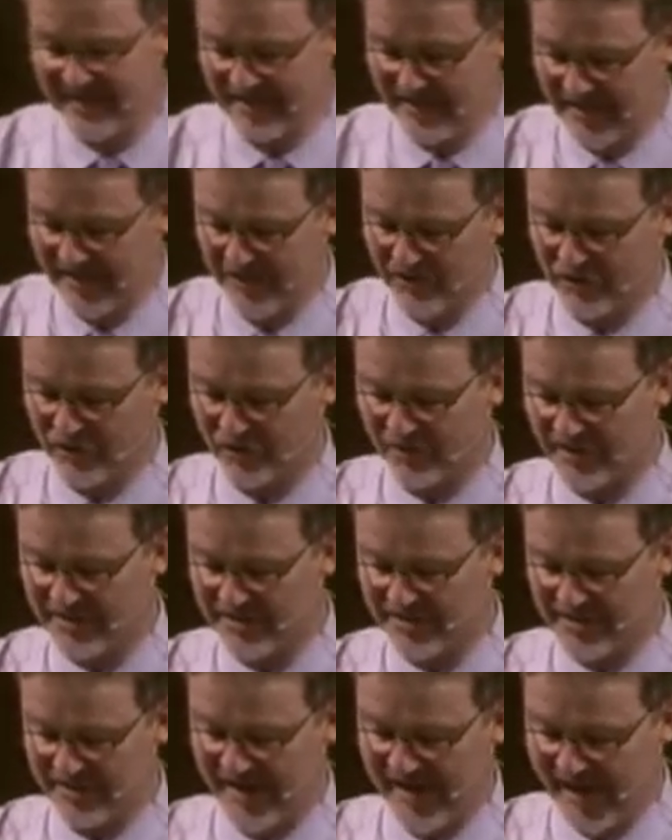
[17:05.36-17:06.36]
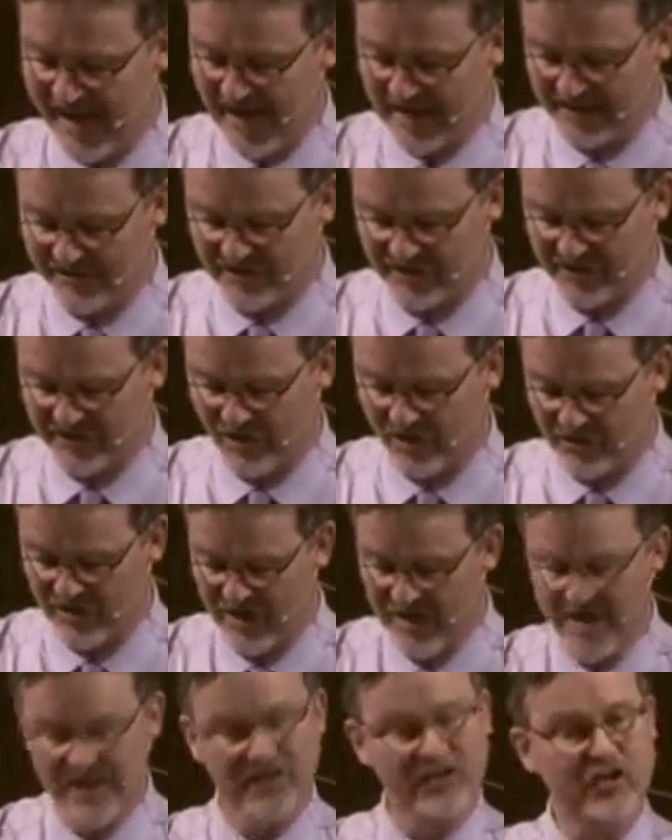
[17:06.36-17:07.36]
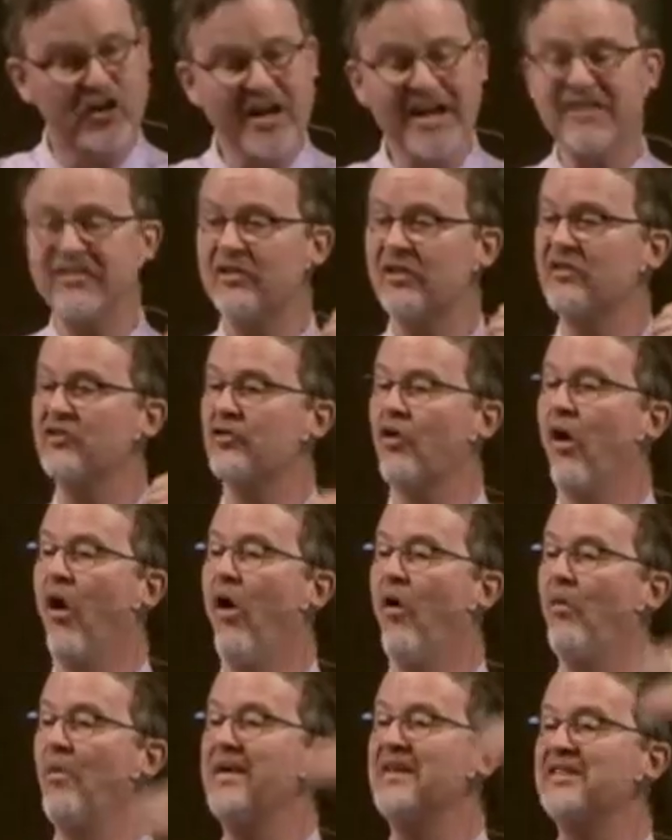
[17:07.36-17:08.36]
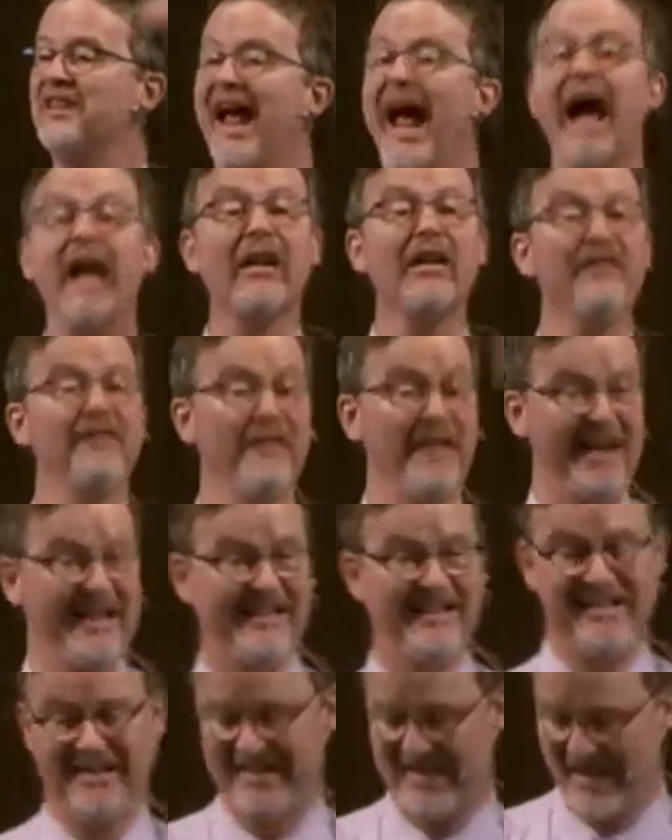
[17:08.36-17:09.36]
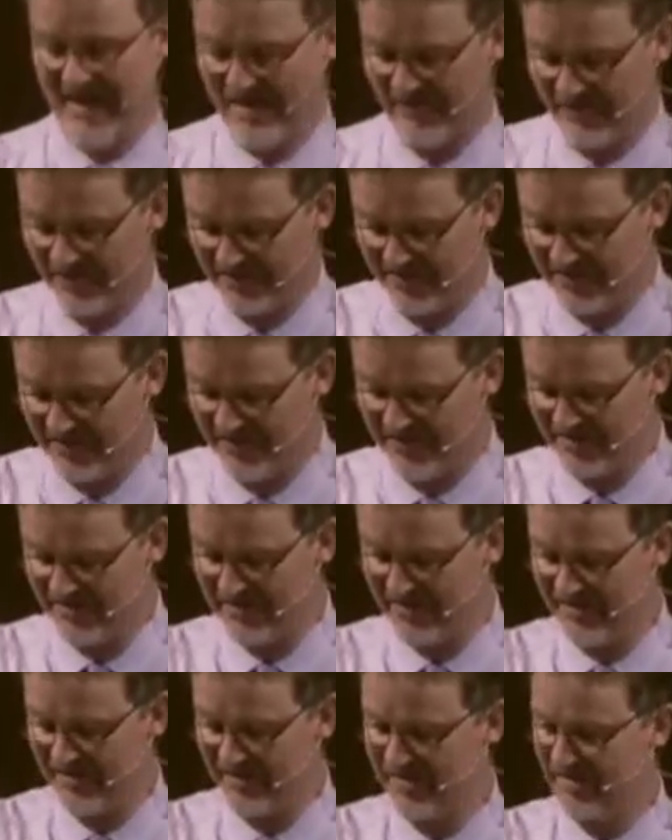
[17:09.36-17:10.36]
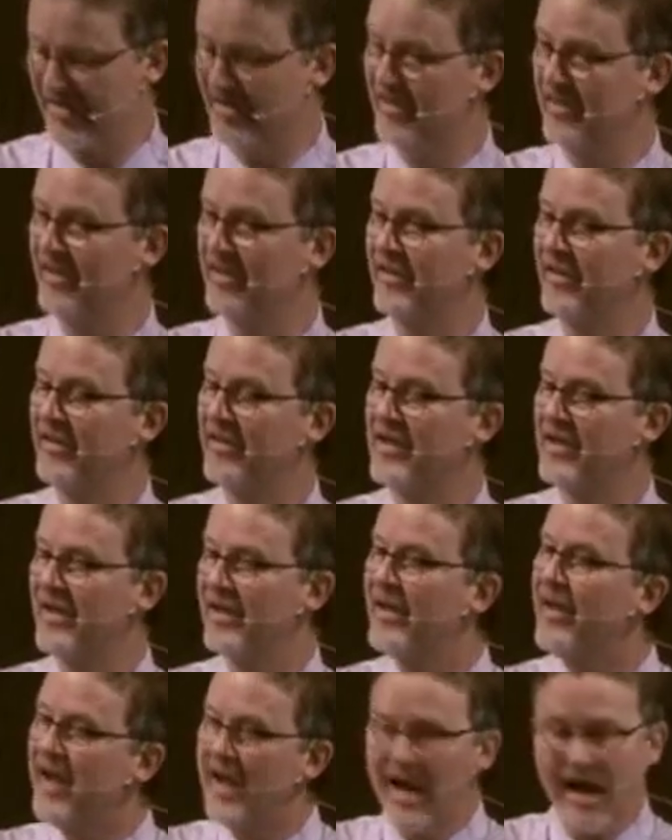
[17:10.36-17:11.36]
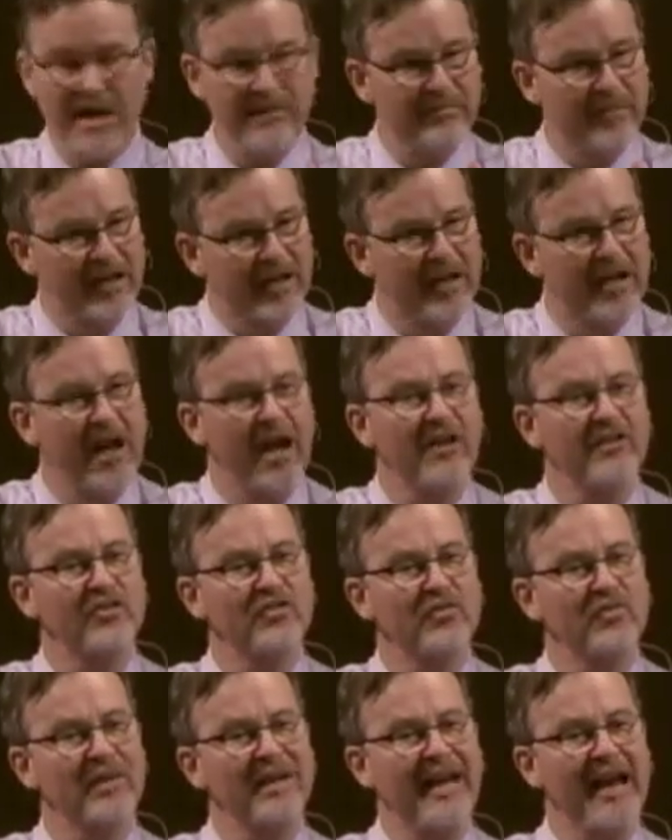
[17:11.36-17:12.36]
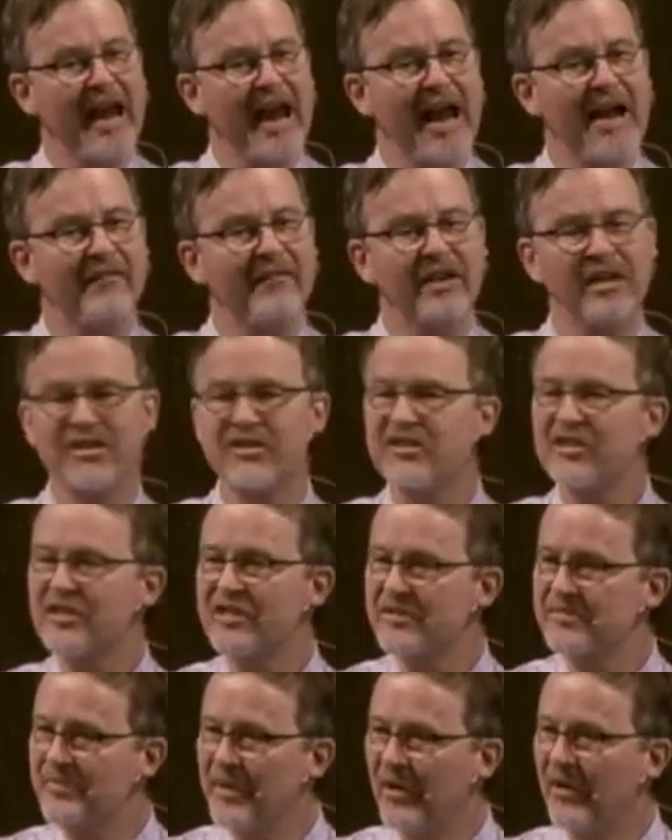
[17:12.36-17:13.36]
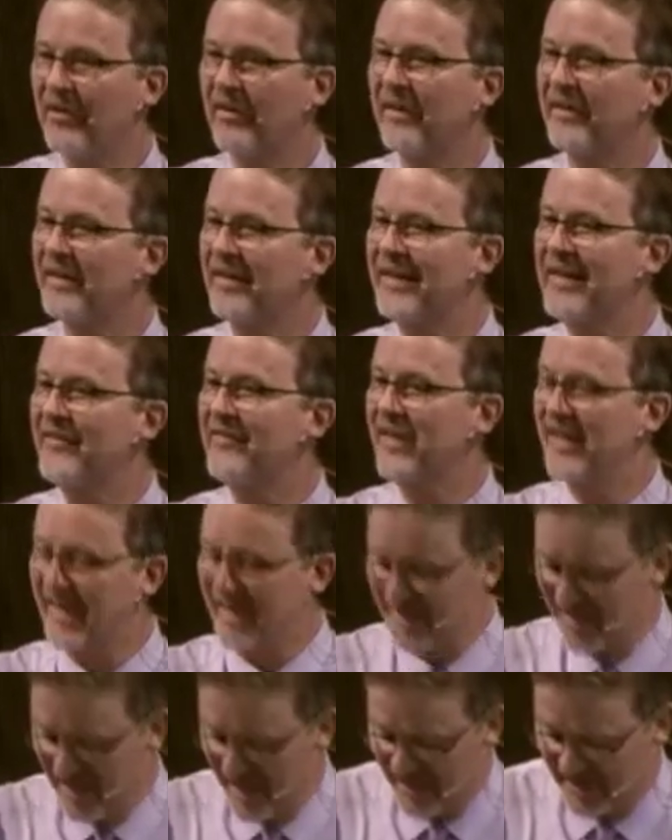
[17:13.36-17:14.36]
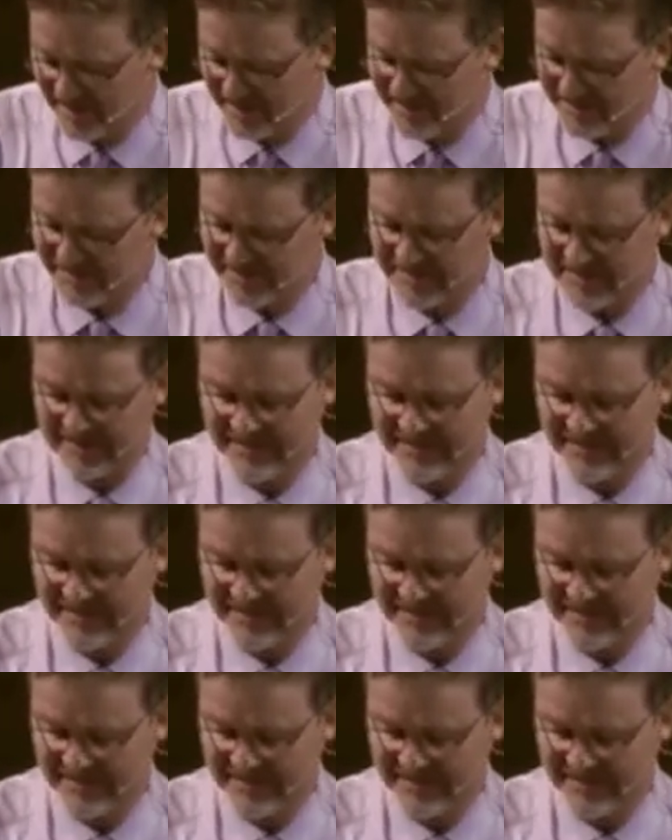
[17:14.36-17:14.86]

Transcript: and interests ahead of his own. Jesus always elevated others. And because we have his Spirit living in us,